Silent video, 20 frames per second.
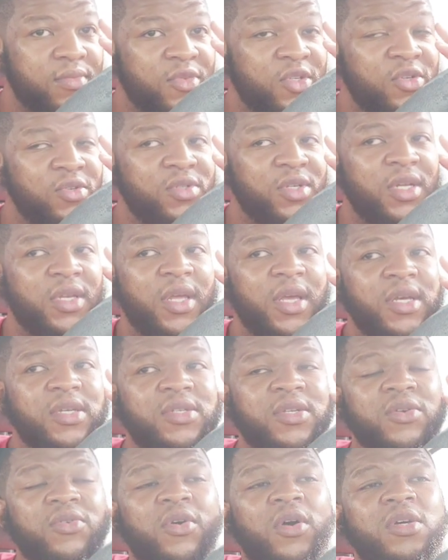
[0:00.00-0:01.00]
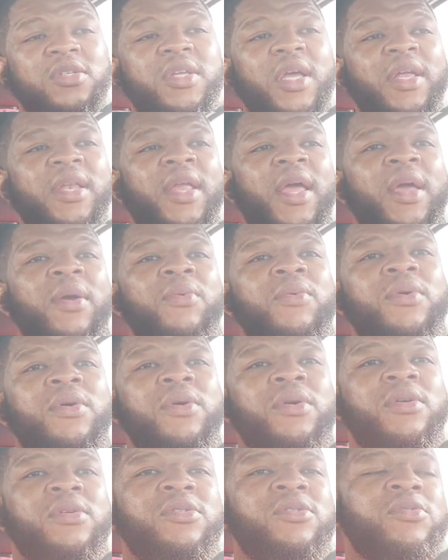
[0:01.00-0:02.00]
You seen niggas that cross their day
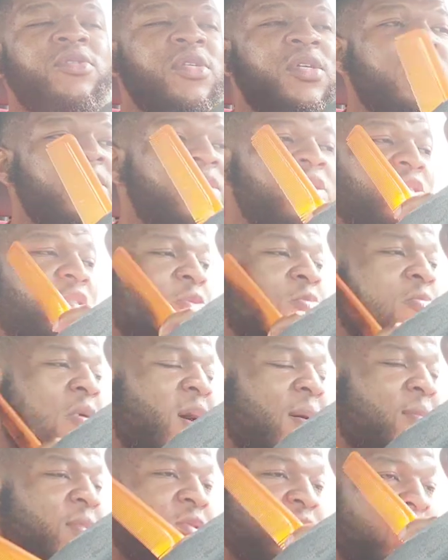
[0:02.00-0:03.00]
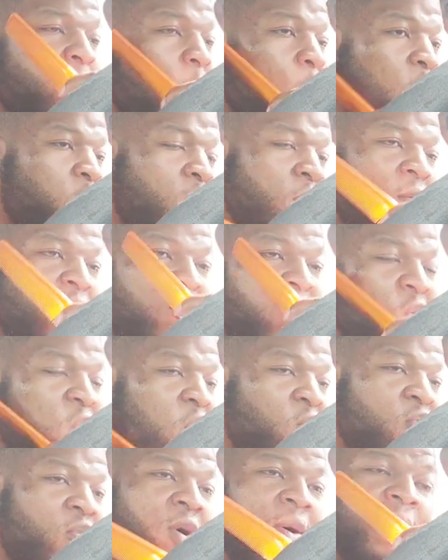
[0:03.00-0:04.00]
ones. You seen niggas' mamas cross them
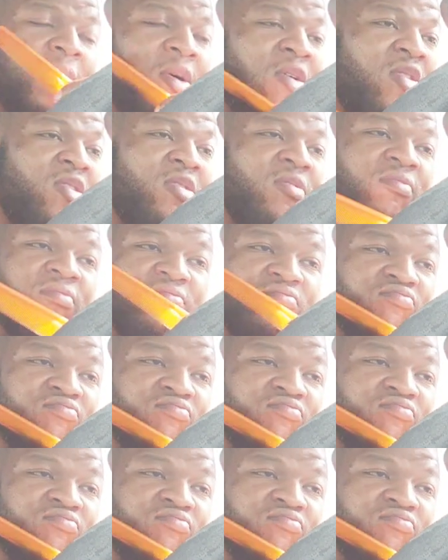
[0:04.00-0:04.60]
for money.